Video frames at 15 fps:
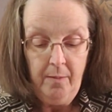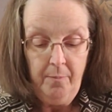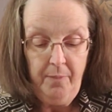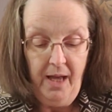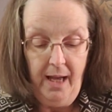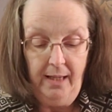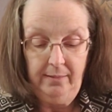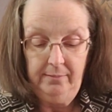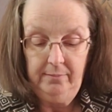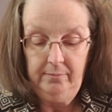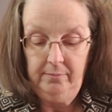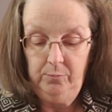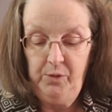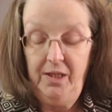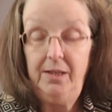But
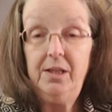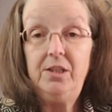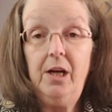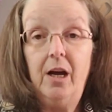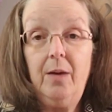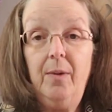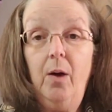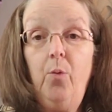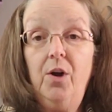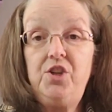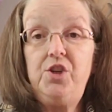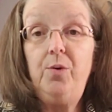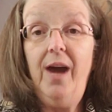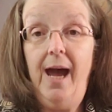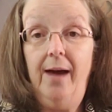we need to talk about
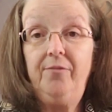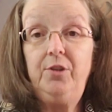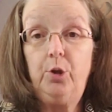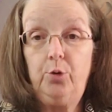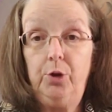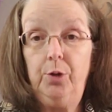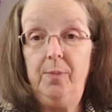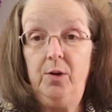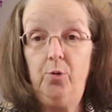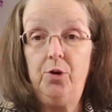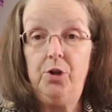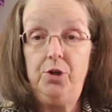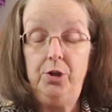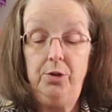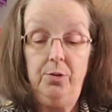what you have to groom in
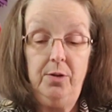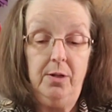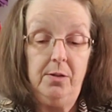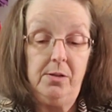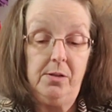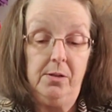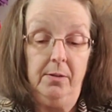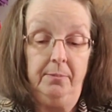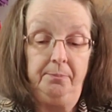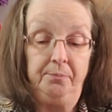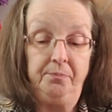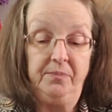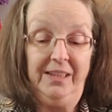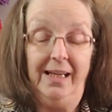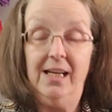order to do this.
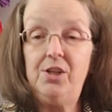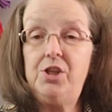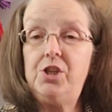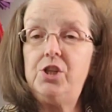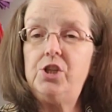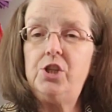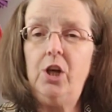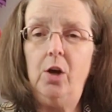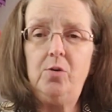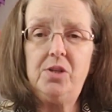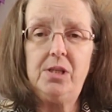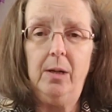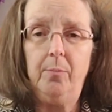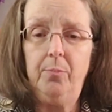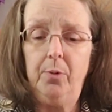And it's so
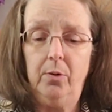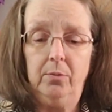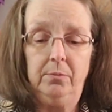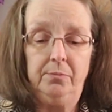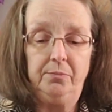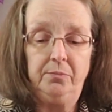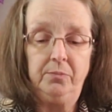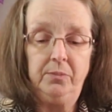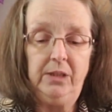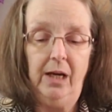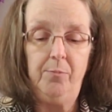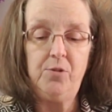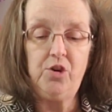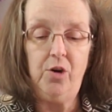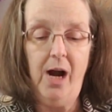simple.
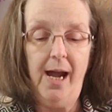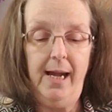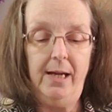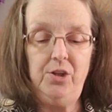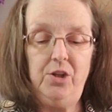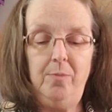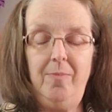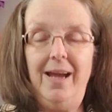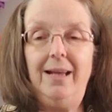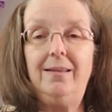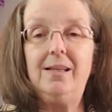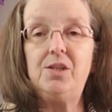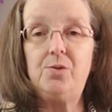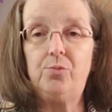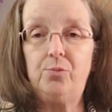I'm trying to make this